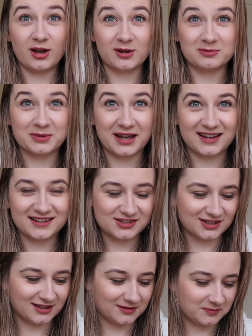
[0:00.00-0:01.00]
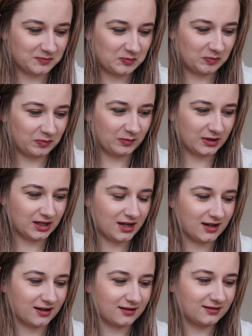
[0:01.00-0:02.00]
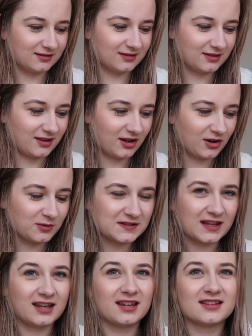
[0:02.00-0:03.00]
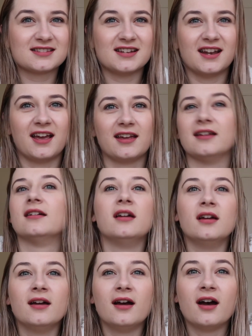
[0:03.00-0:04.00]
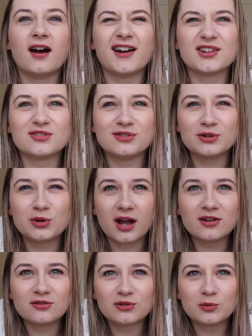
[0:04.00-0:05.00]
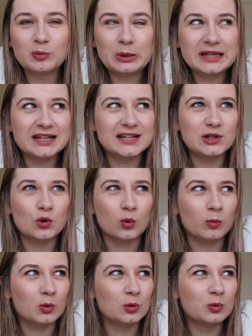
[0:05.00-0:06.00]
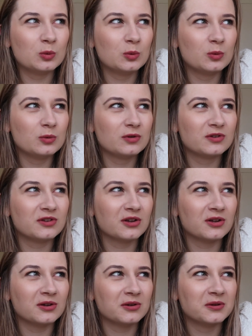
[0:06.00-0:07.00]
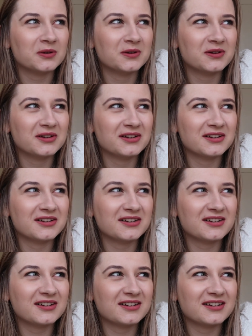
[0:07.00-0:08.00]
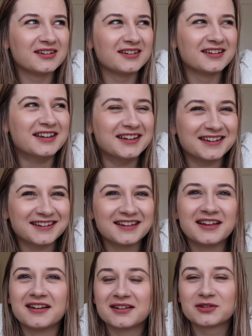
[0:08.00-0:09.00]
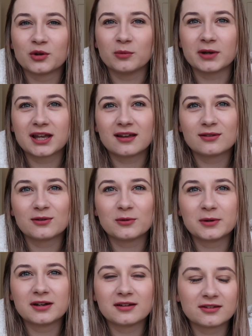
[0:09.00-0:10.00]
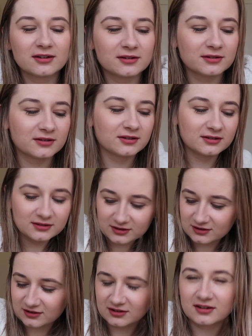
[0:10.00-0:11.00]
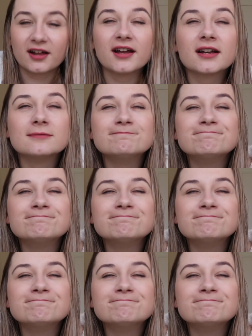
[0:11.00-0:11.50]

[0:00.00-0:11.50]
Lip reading: unpackage it. But yeah, like I was saying yesterday, I just feel kind of completely normal. So sorry, my cat's on the windowsill. She's just like,